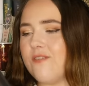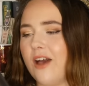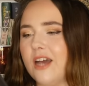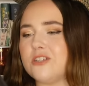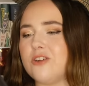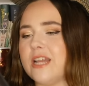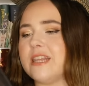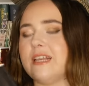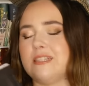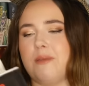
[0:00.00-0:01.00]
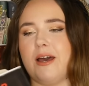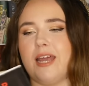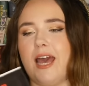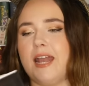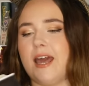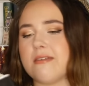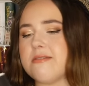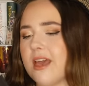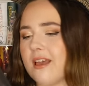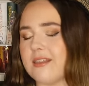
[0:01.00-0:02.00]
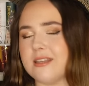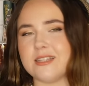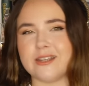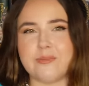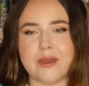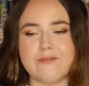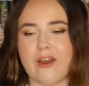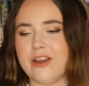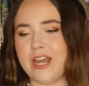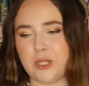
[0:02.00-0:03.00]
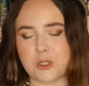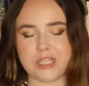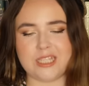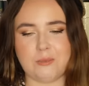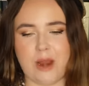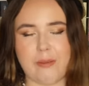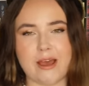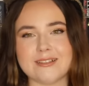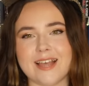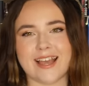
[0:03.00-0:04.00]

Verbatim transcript: I've heard great things about it, and I think this is going to be a very interesting premise.